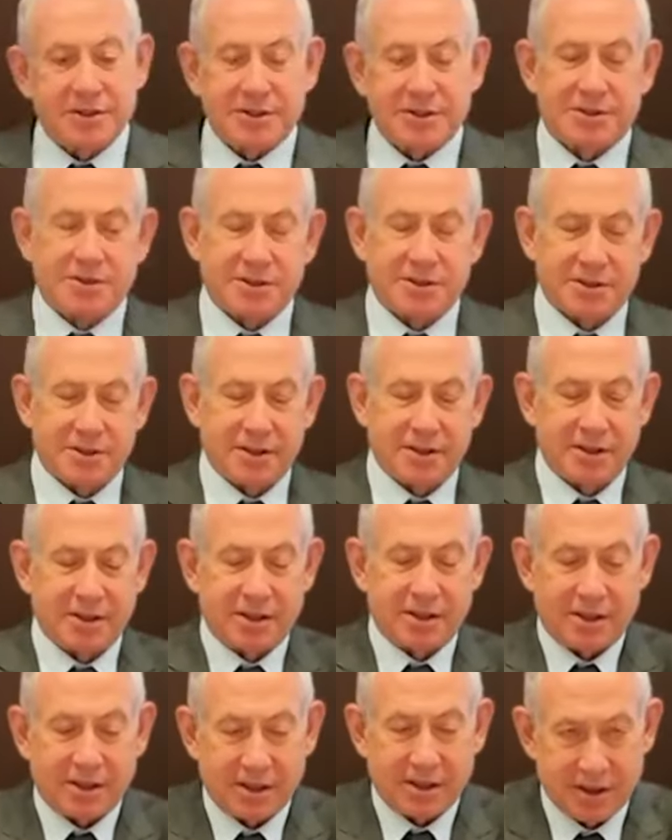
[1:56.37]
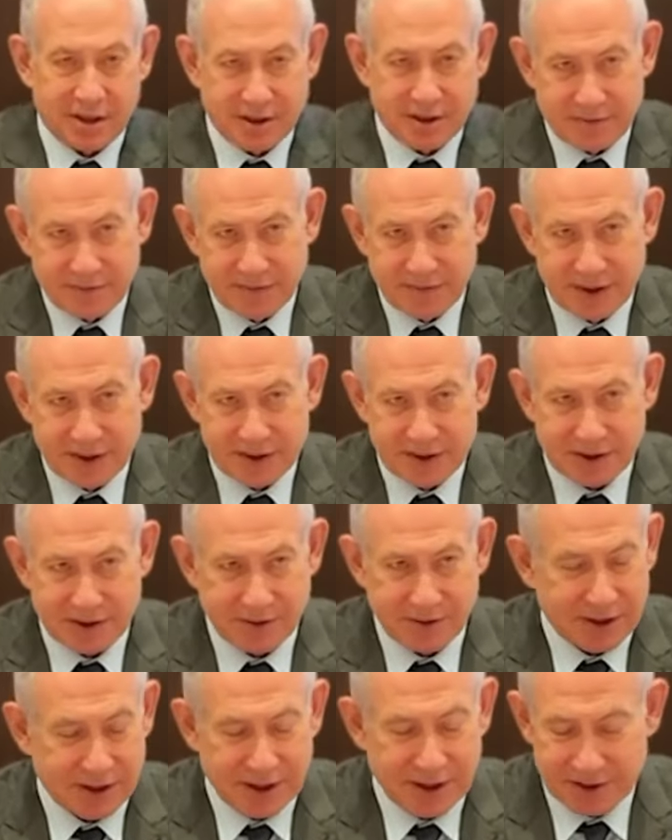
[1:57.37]
hostages as part of a
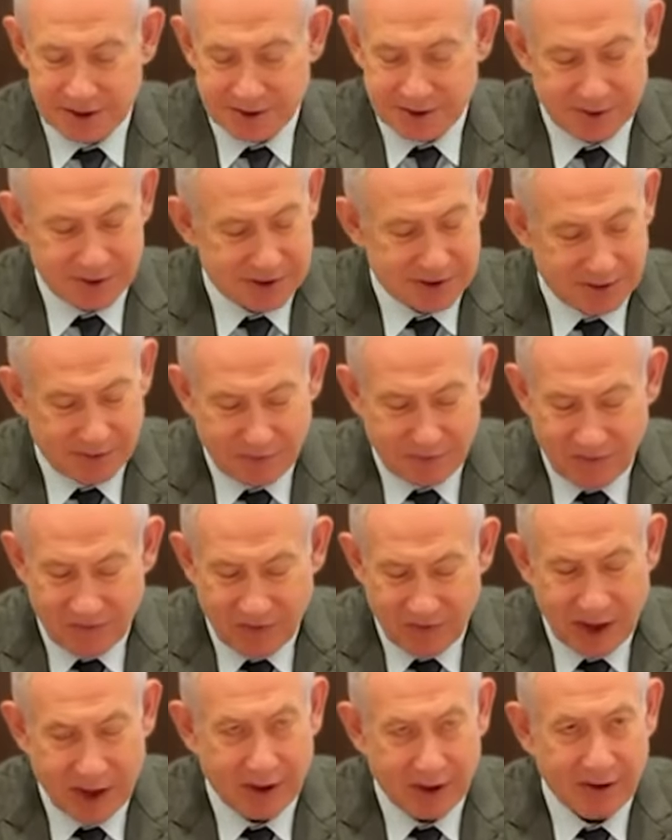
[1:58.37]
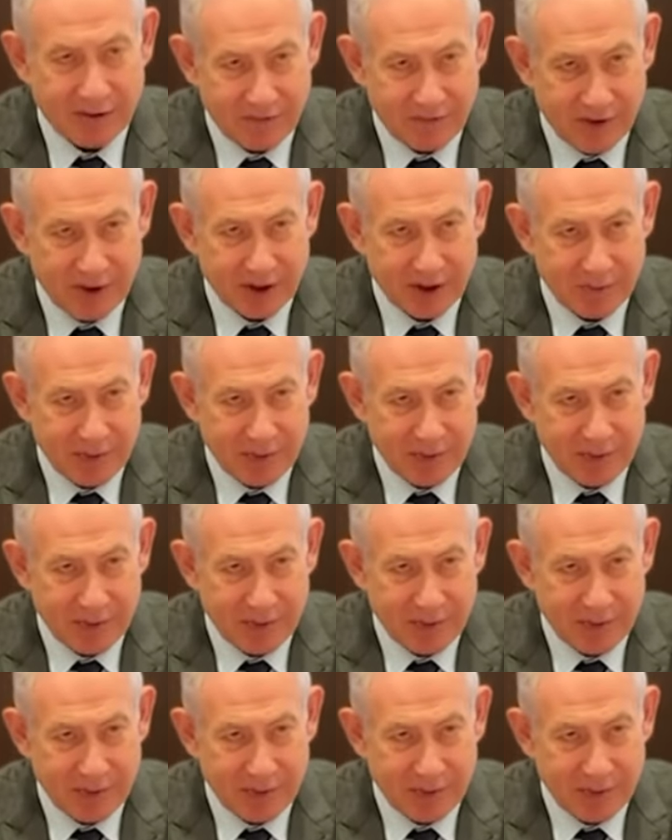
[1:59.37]
possible Gaza ceasefire